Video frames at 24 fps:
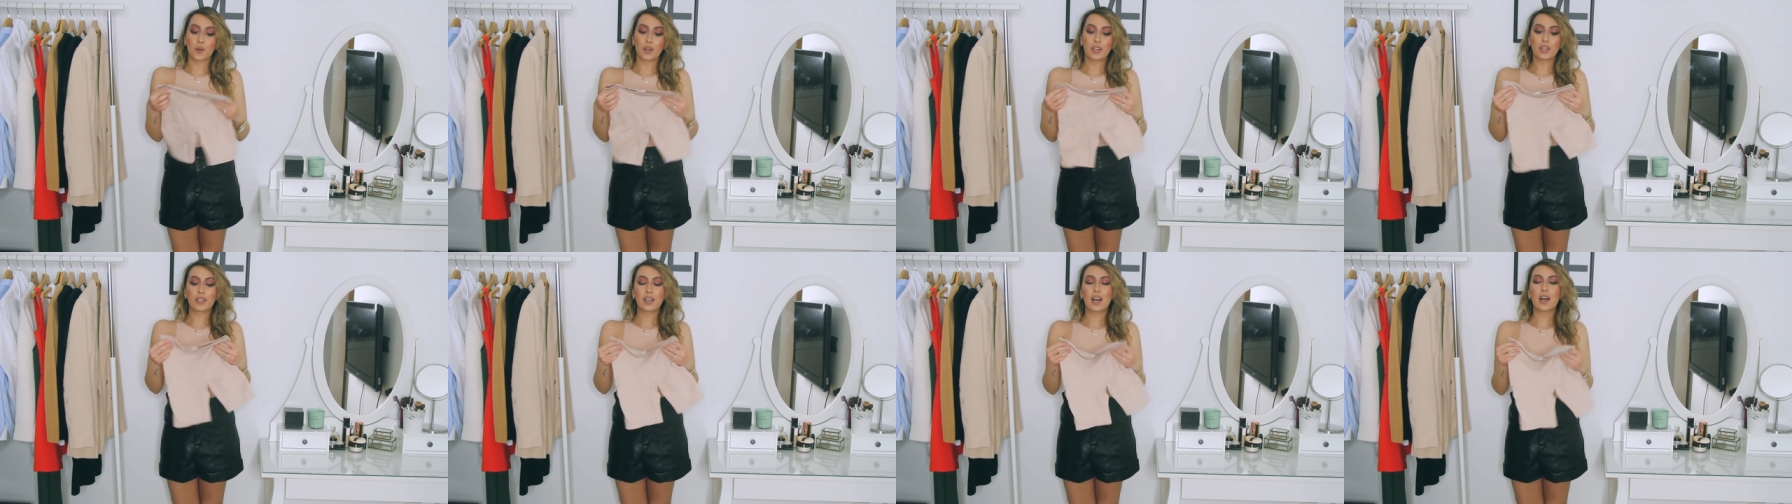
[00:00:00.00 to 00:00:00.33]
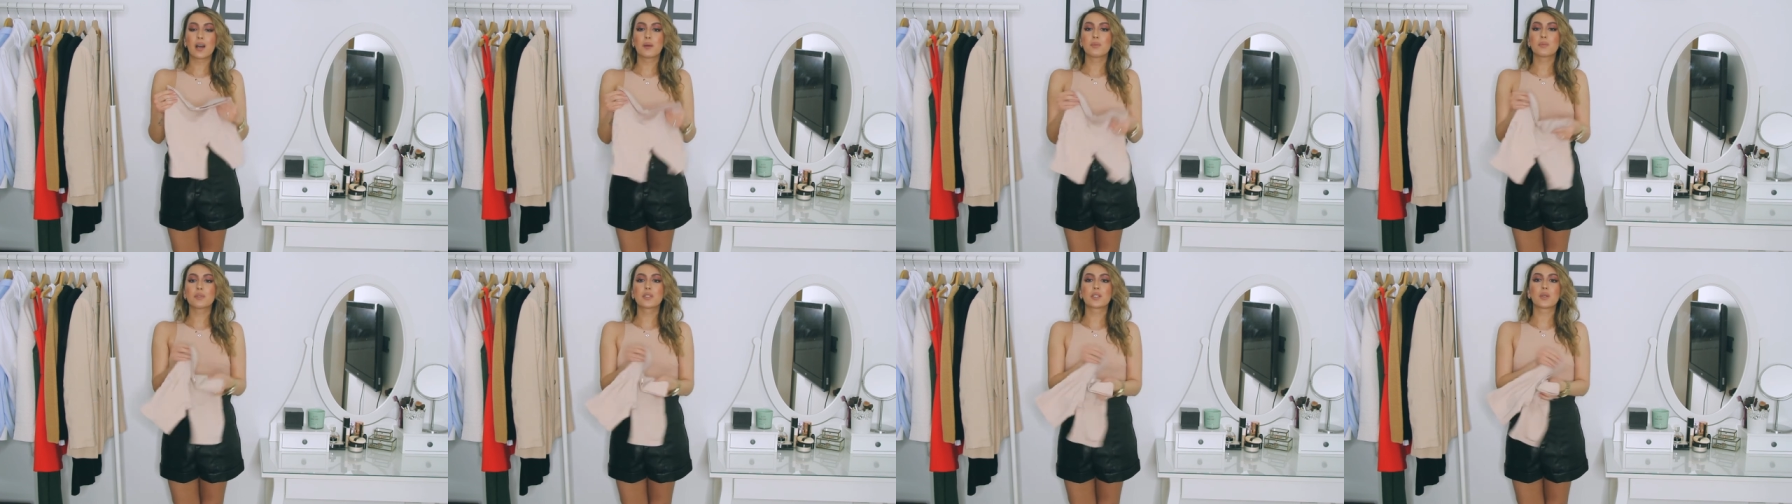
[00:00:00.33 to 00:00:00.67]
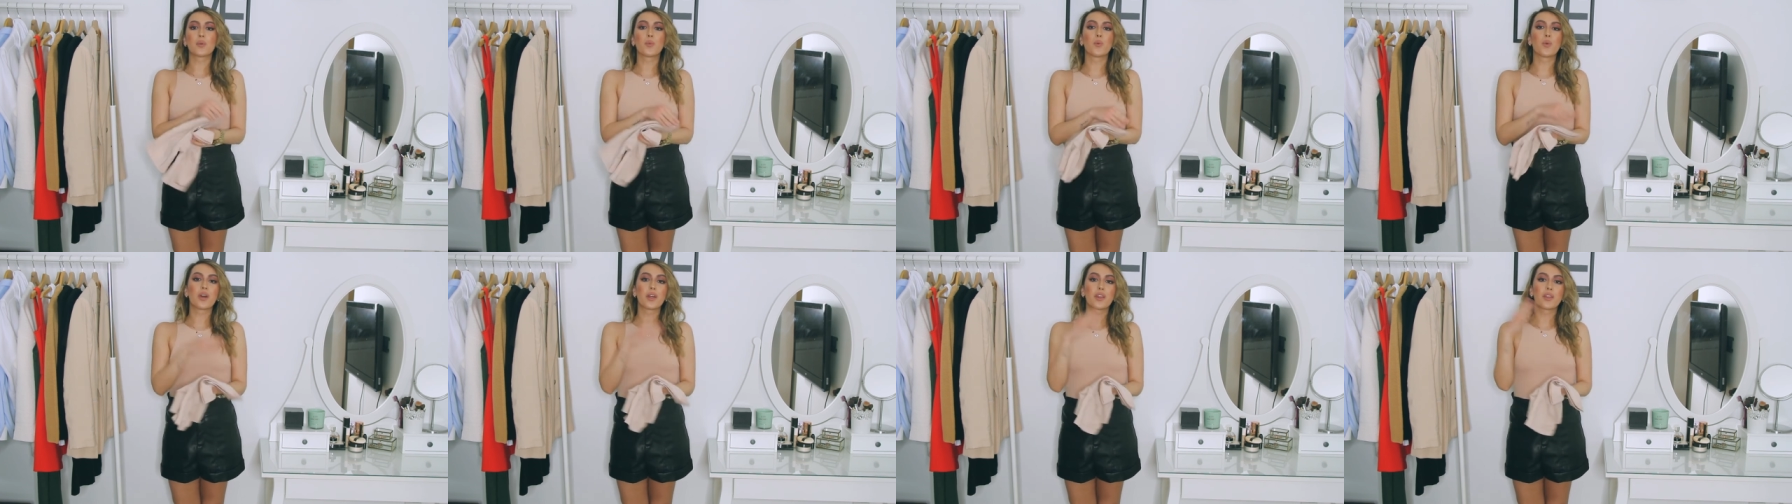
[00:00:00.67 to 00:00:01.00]
it comes
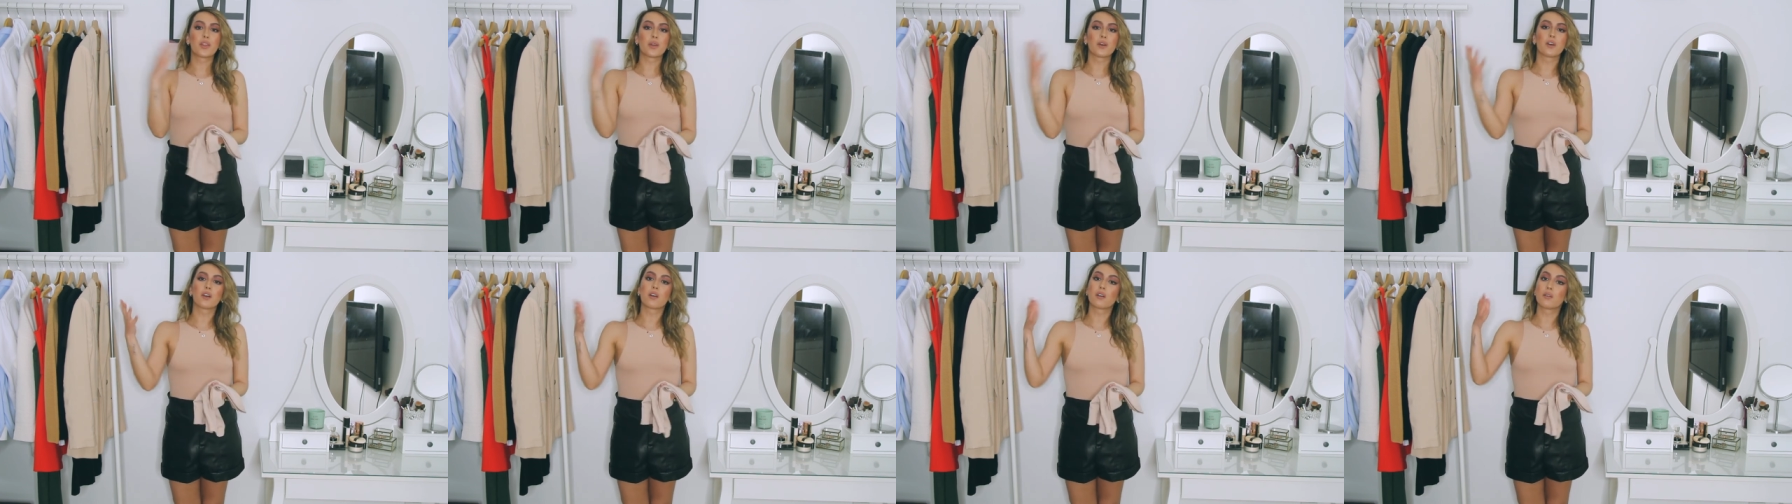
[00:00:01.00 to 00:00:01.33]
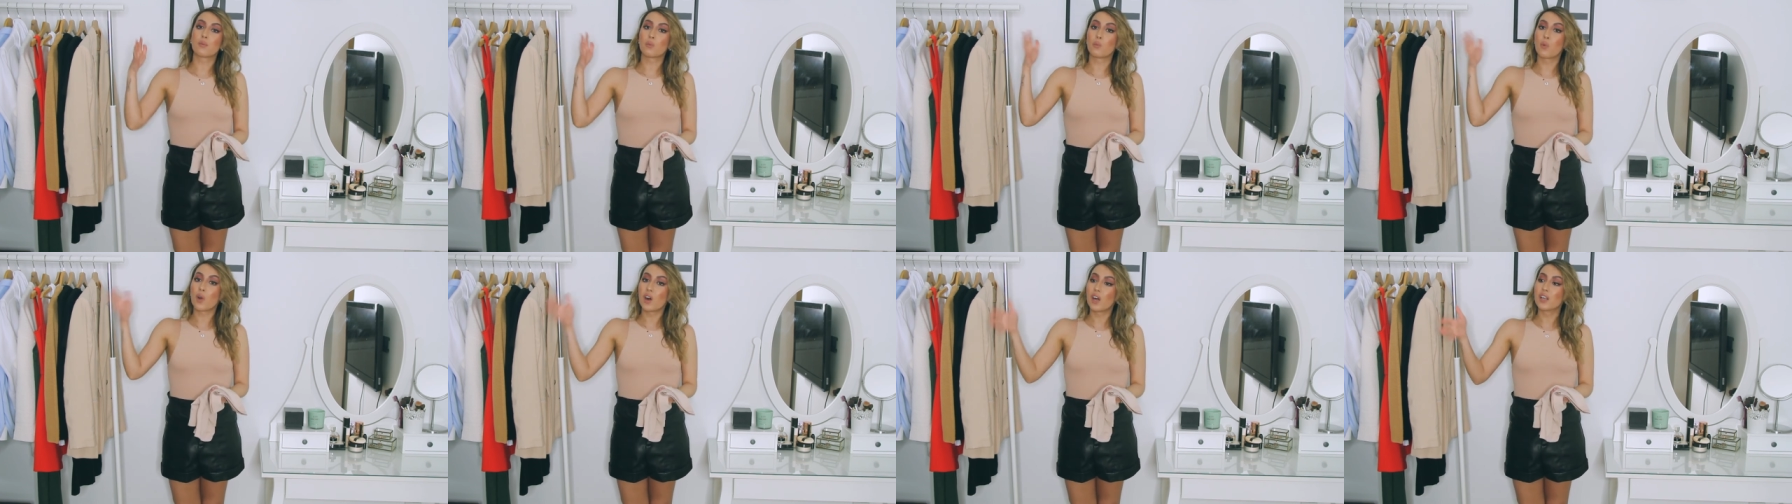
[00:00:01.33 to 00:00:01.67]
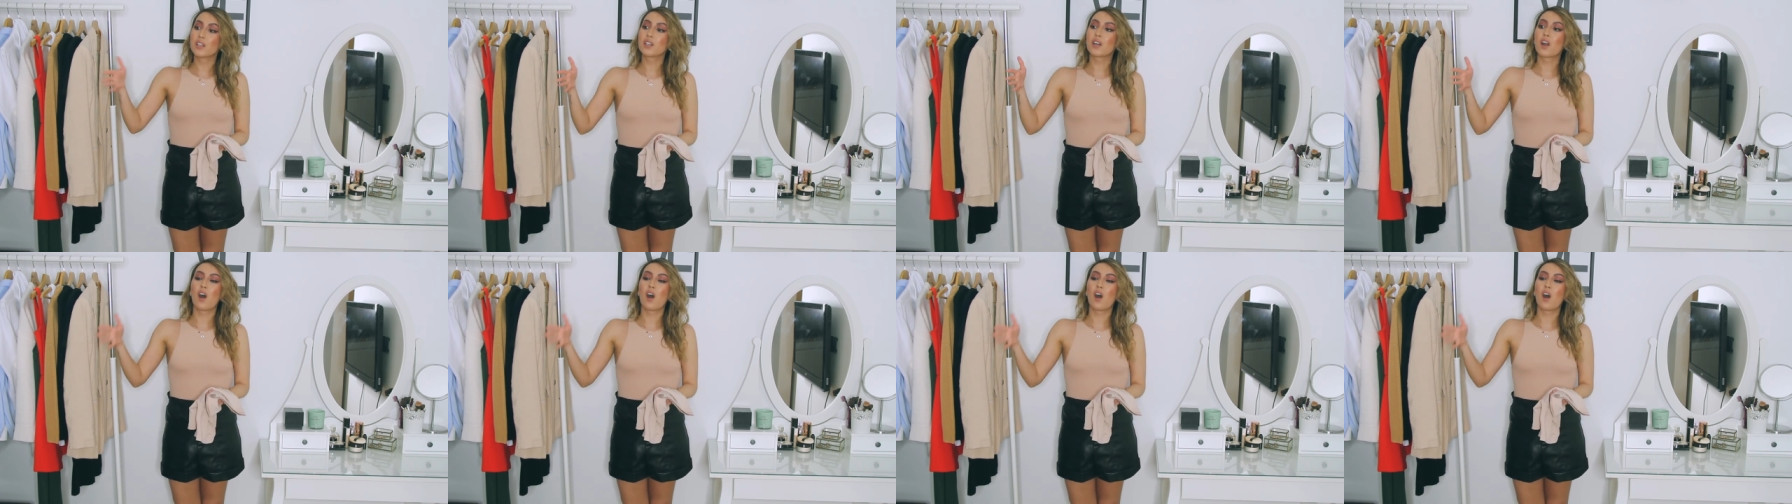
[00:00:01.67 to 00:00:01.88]
with one